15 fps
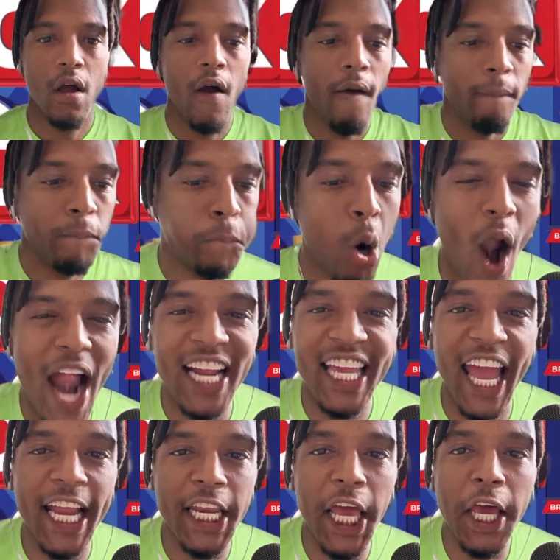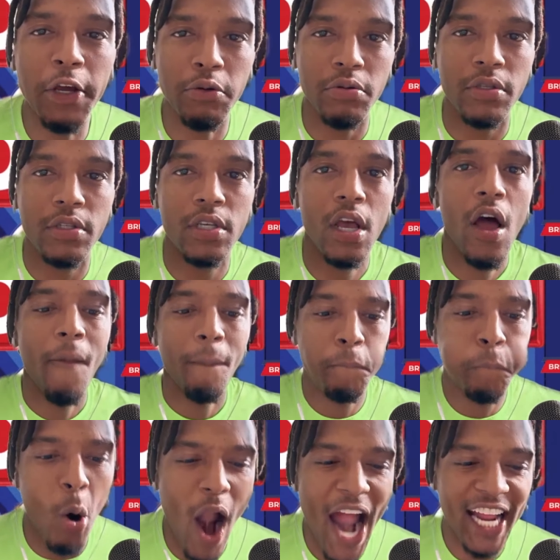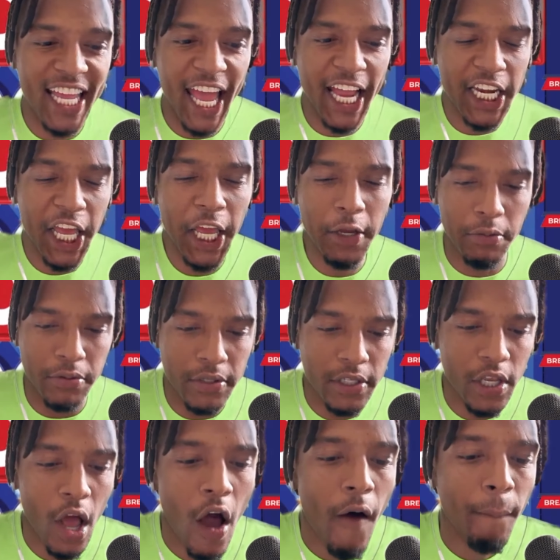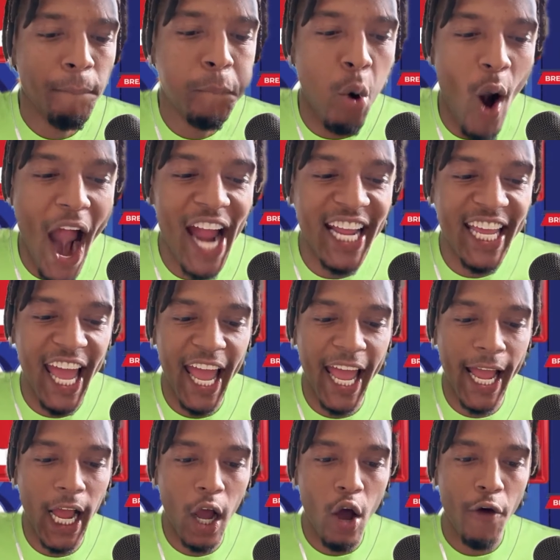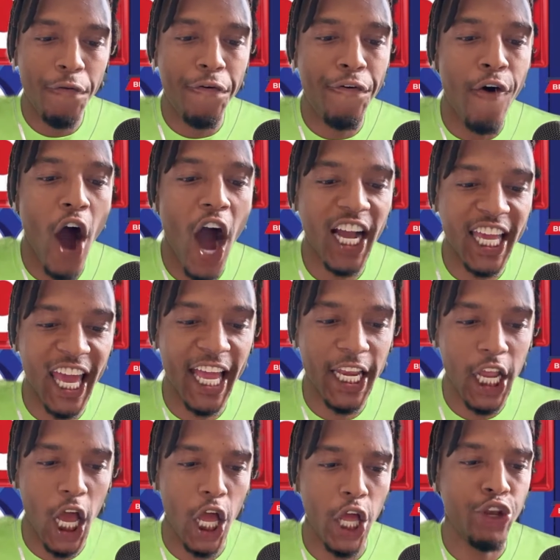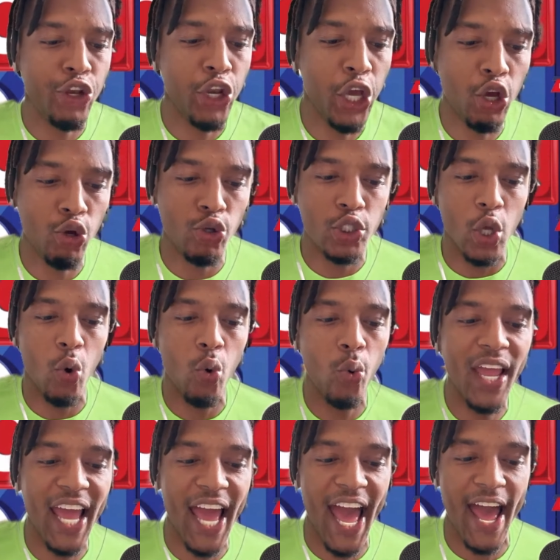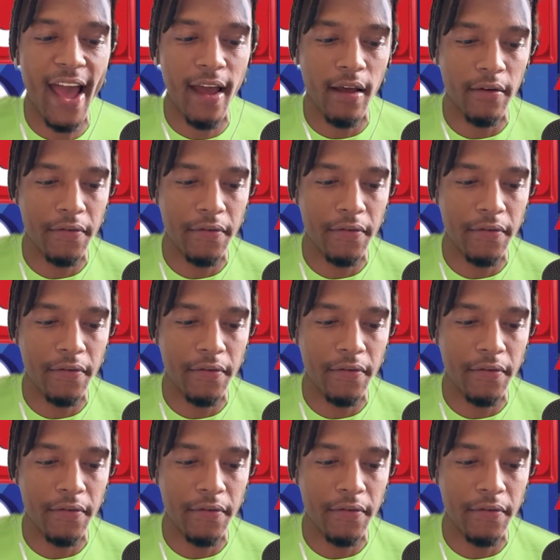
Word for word: breaking news. Breaking news. Breaking fucking news. We have